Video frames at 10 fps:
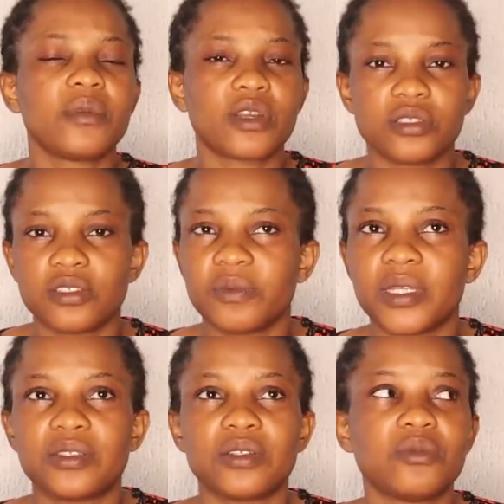because of
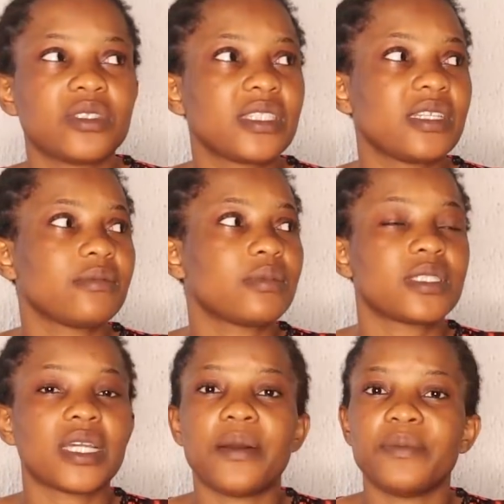my son. Most
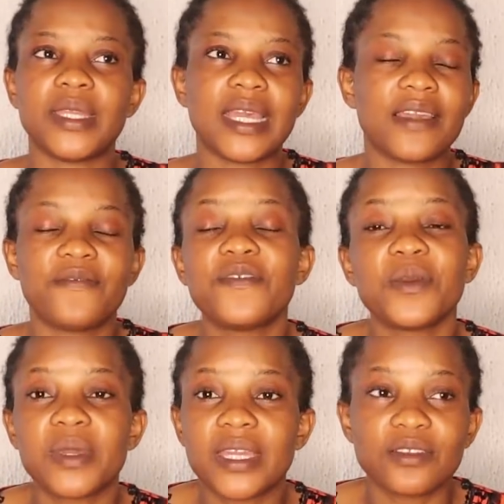times I'm there
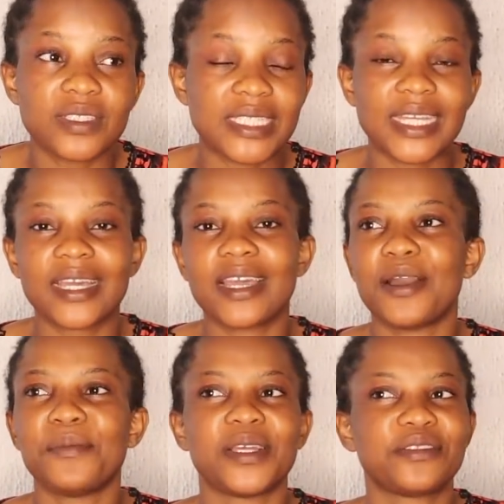filming or the
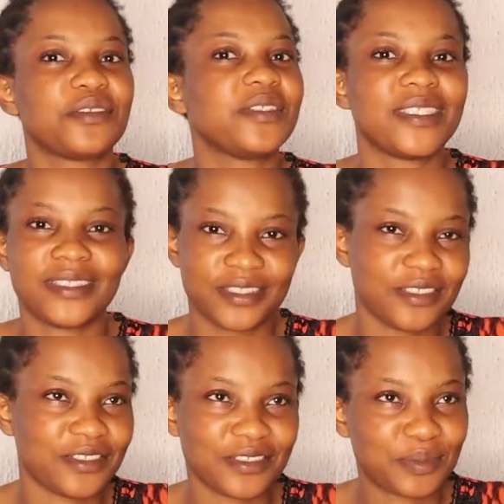car. my son is in
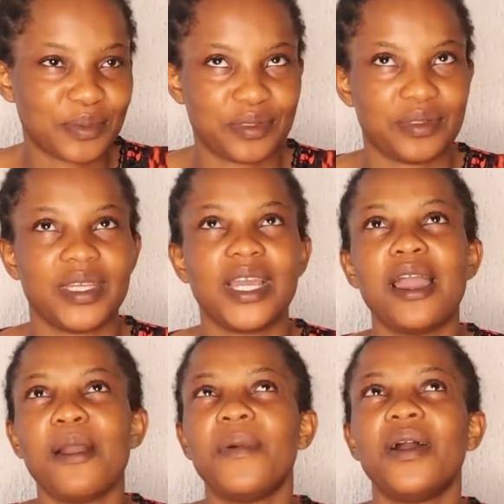the hospital.
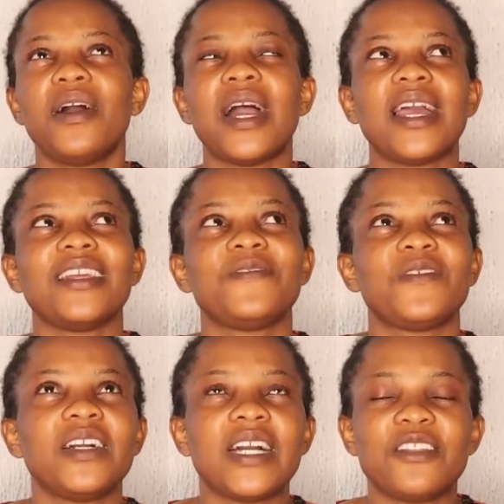Well, I
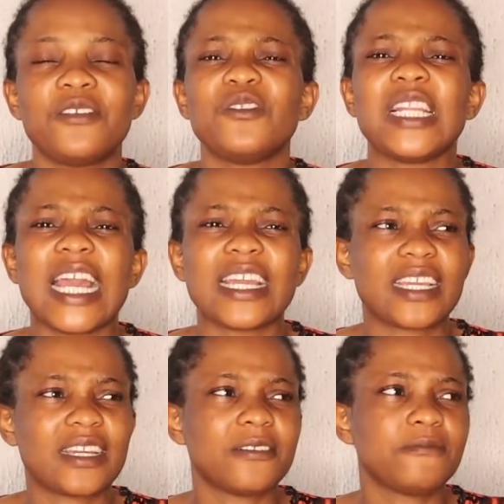felt, I don't
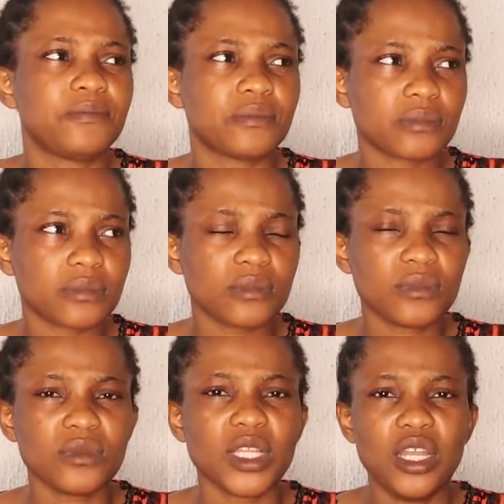like
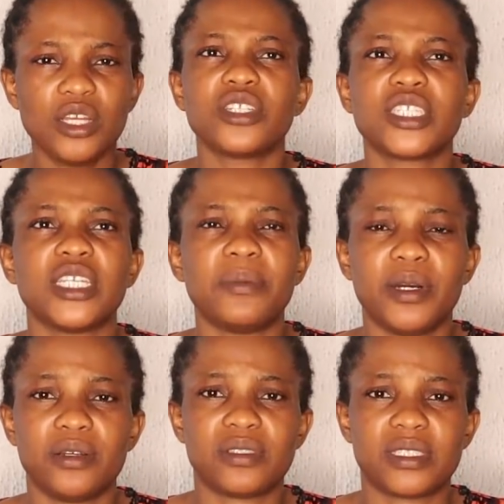talking
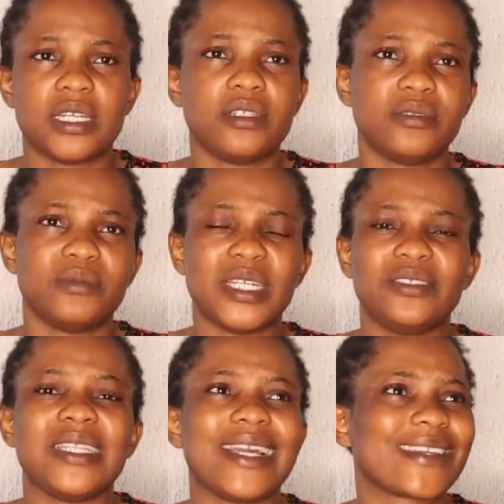about, um, I
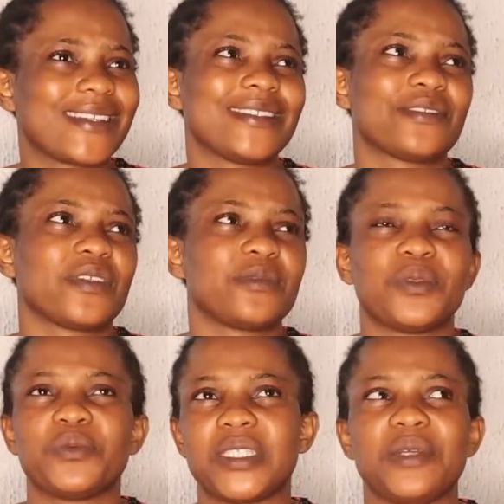don't like it when
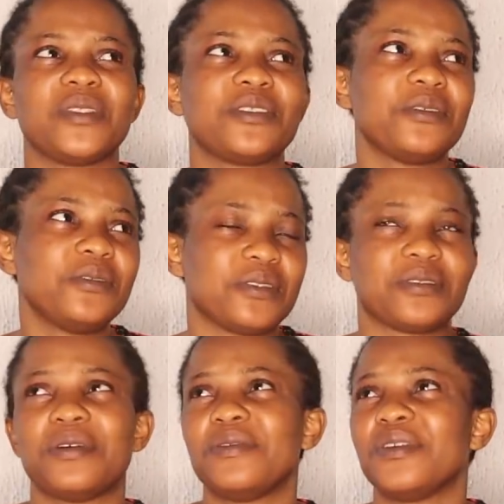people tell me, oh,
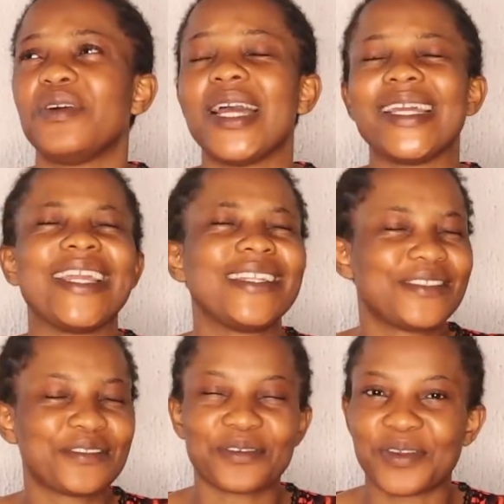sorry, Oh, I
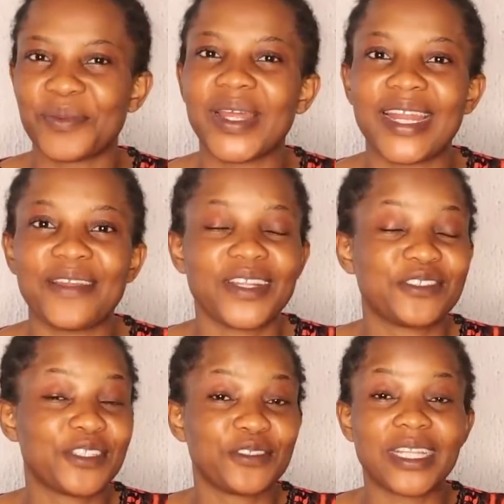hate sorry in my life.
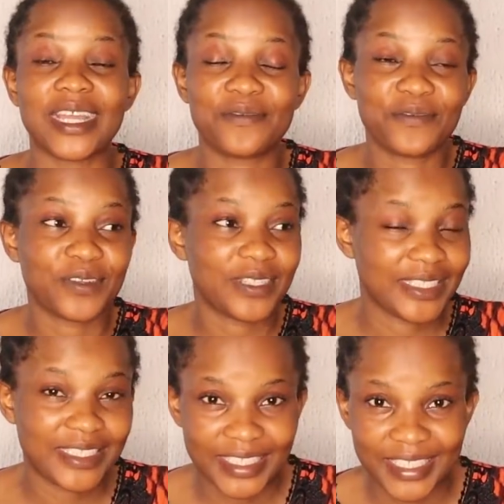That's why I don't like
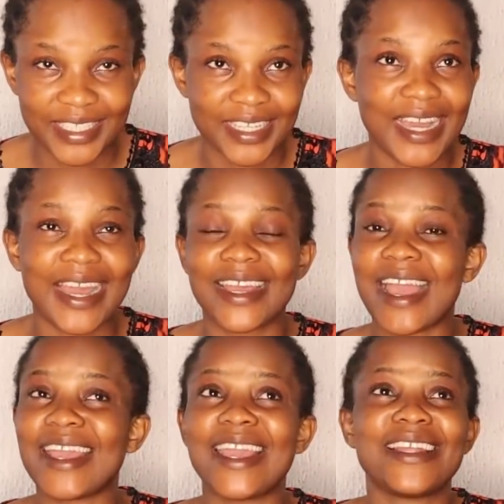feeling sick. I,
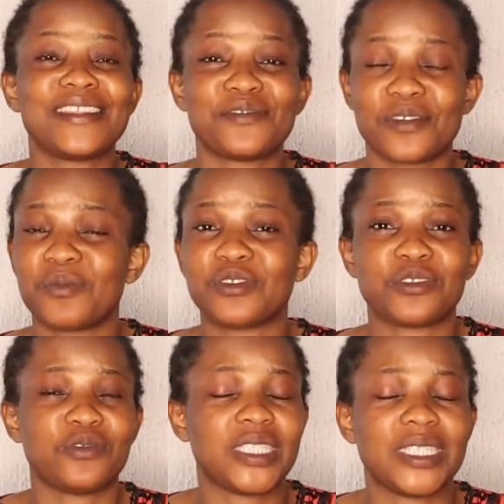I hate it when
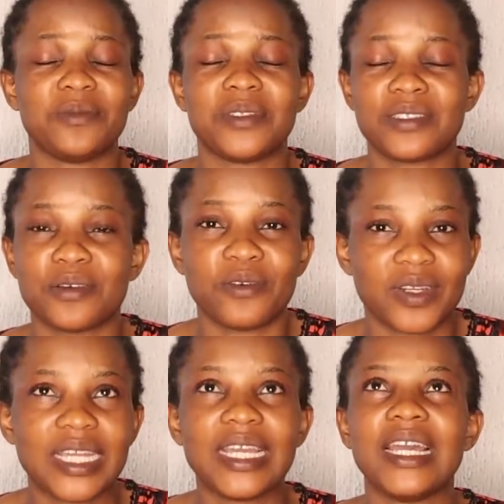someone says
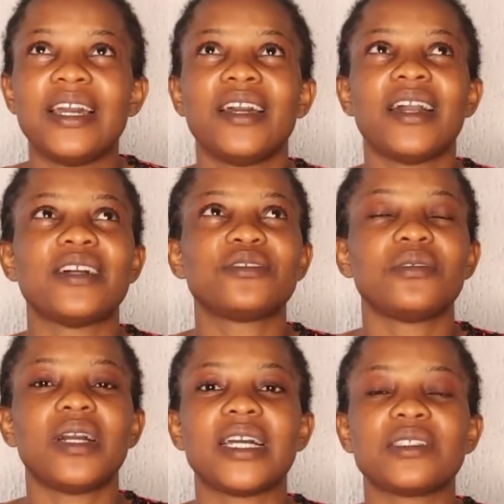sorry
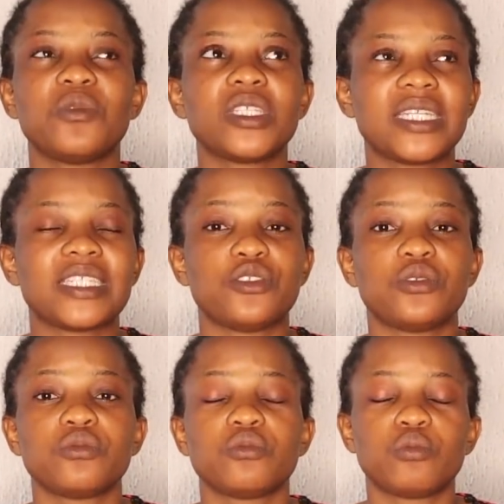so as much as I
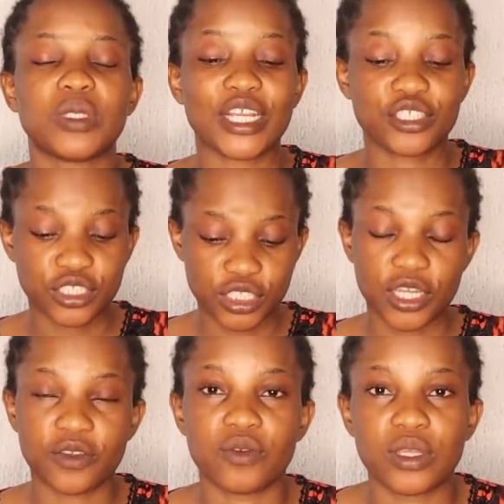don't like
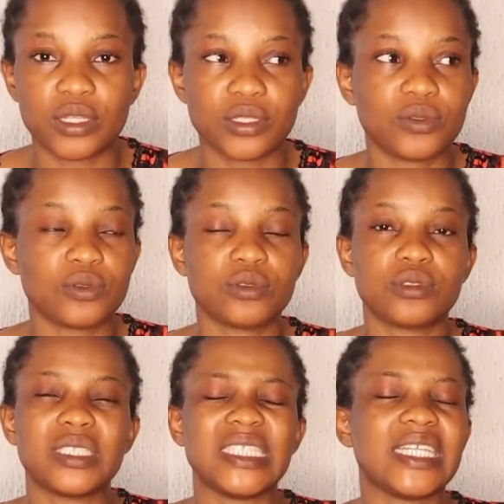sharing
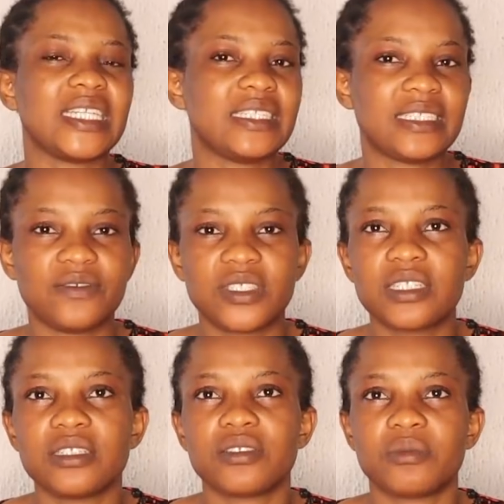those
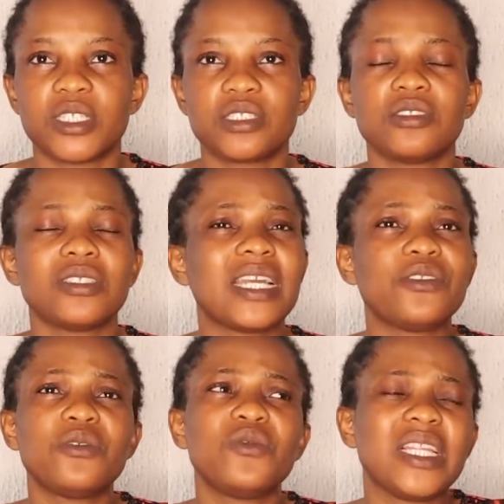negativities on my, they
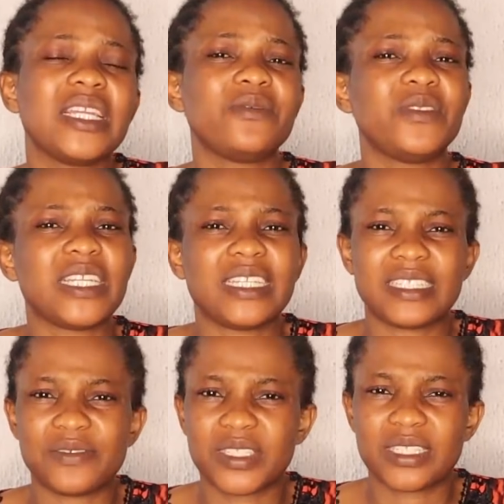are not really
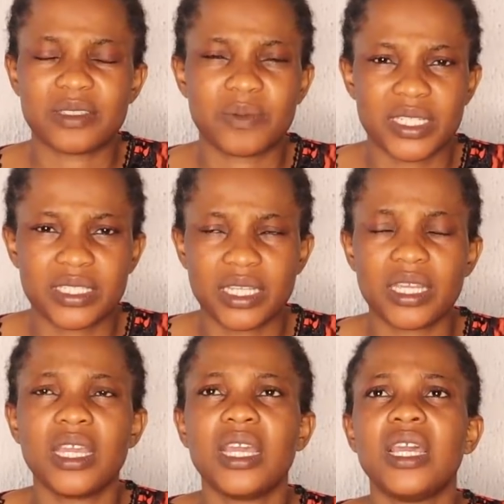negativities per
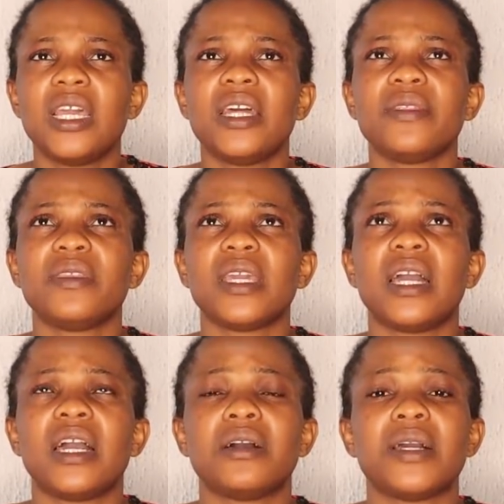se,
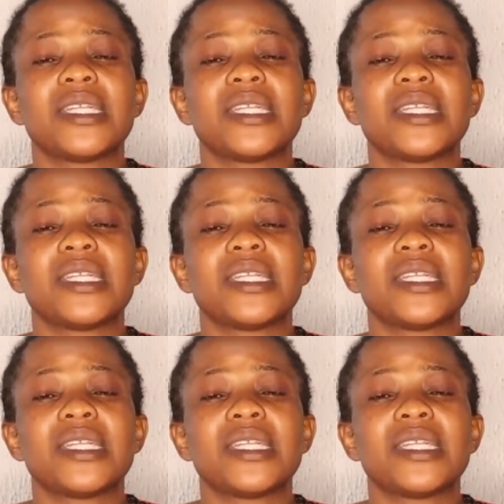their